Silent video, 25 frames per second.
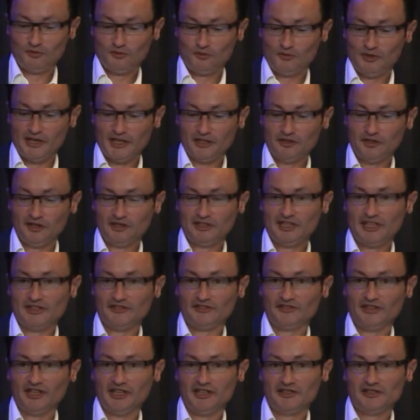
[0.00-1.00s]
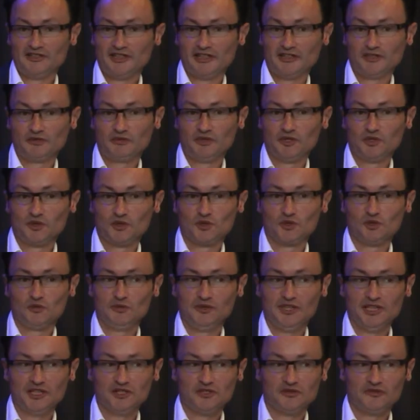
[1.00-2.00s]
We are not as nice as we used to
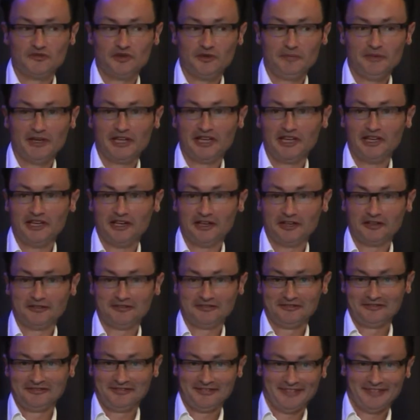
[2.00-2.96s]
be at the very beginning.